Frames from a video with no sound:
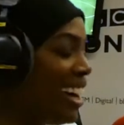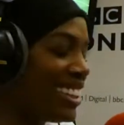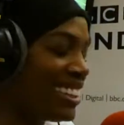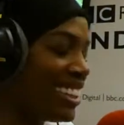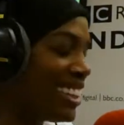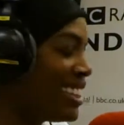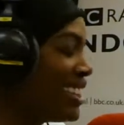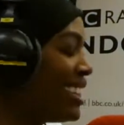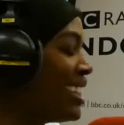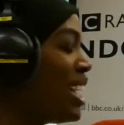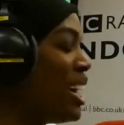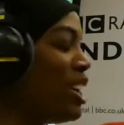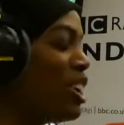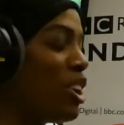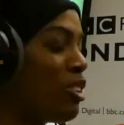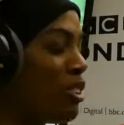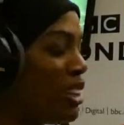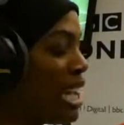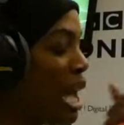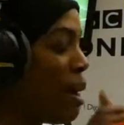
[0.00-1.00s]
Hold on.
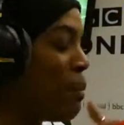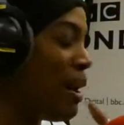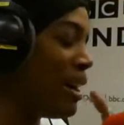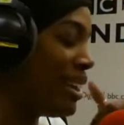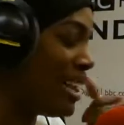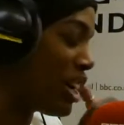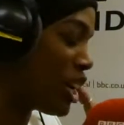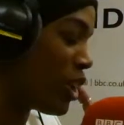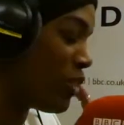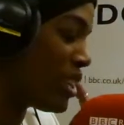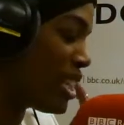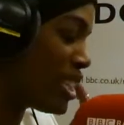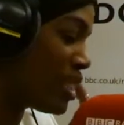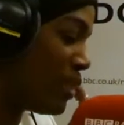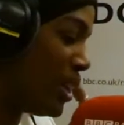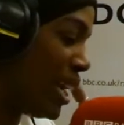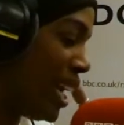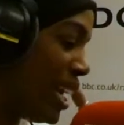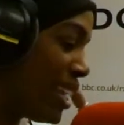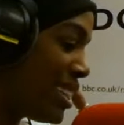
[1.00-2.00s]
Aurie, about that conversation
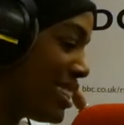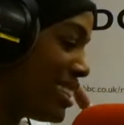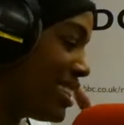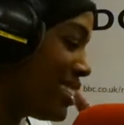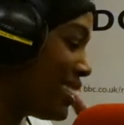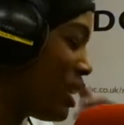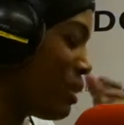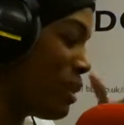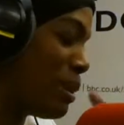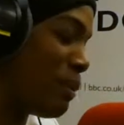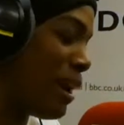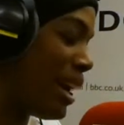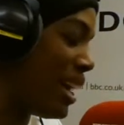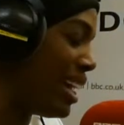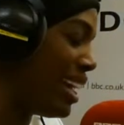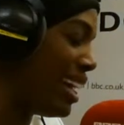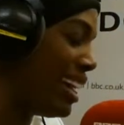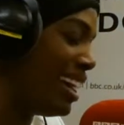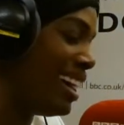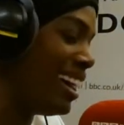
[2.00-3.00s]
we had. Don't worry
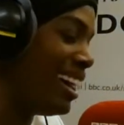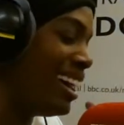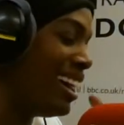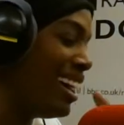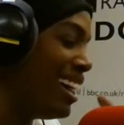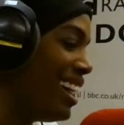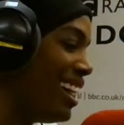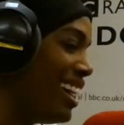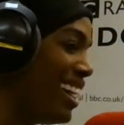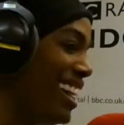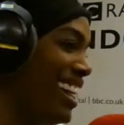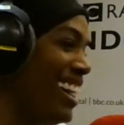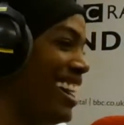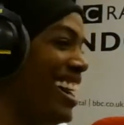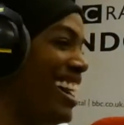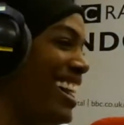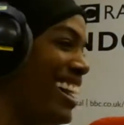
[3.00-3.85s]
about it.